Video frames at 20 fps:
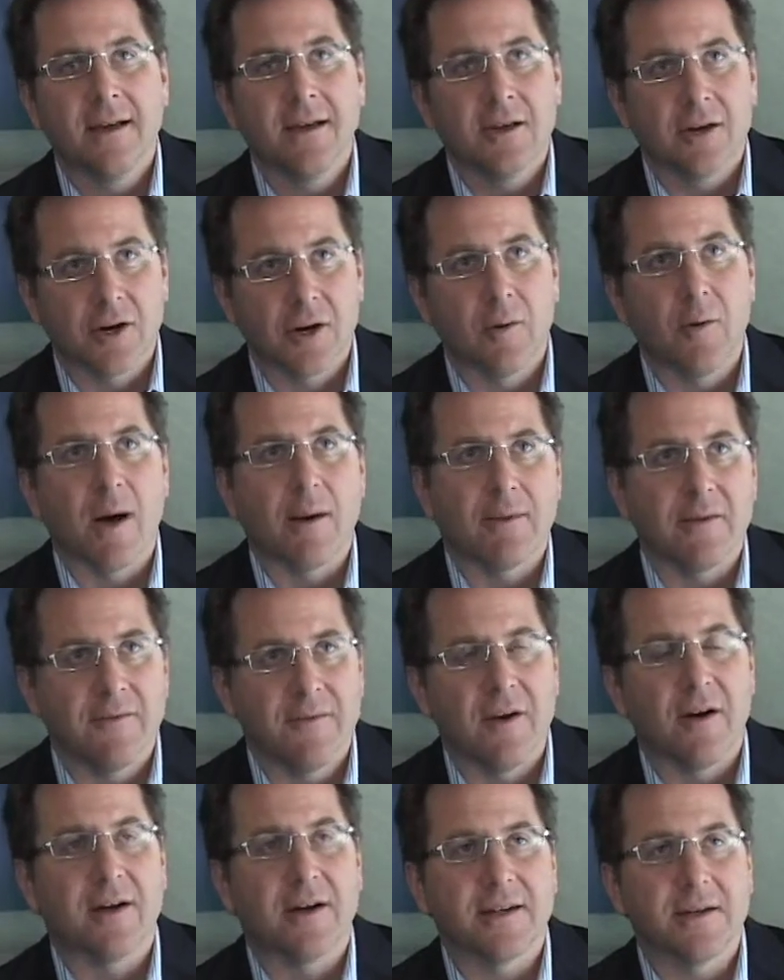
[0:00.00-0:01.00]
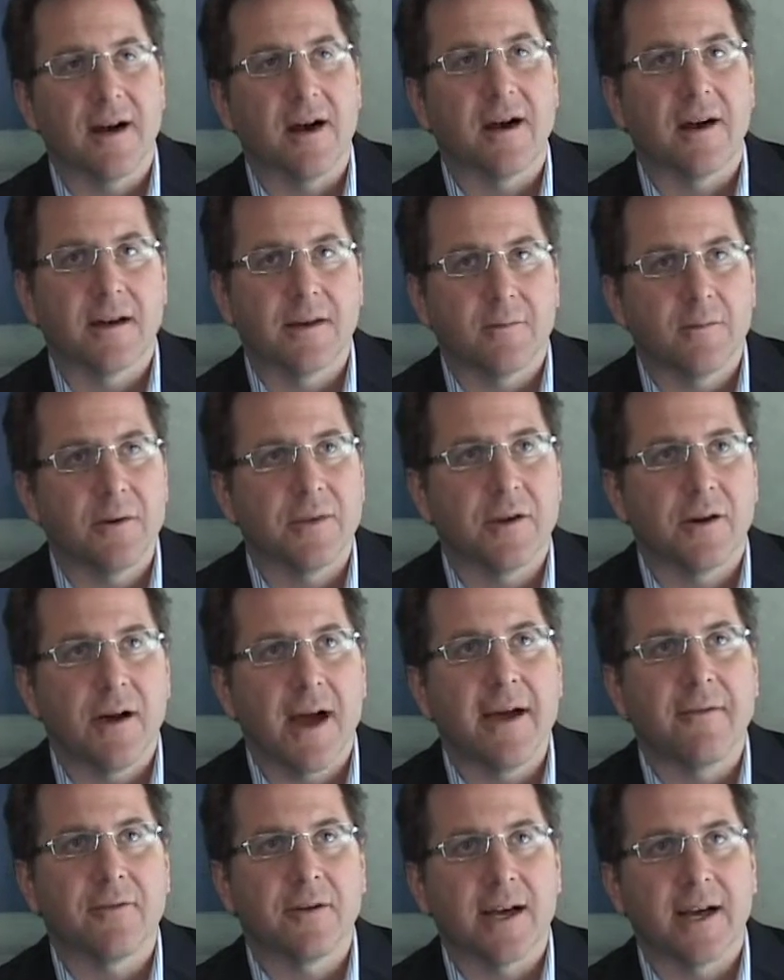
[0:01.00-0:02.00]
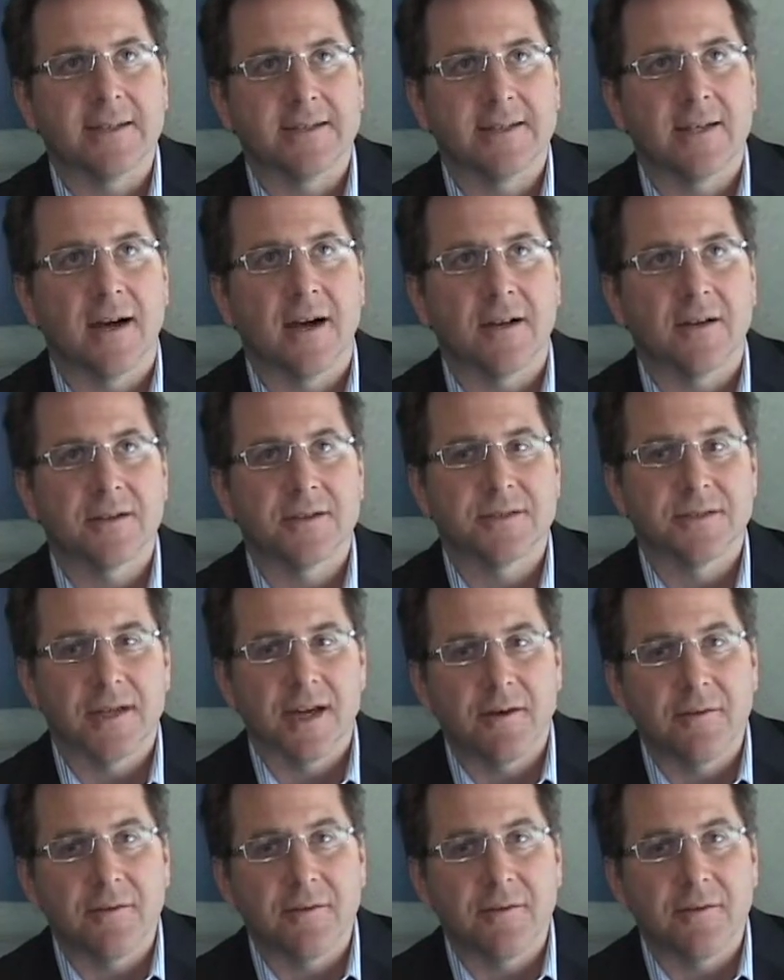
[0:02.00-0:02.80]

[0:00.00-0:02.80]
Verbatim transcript: you're going to want to be very targeted with your advertising dollars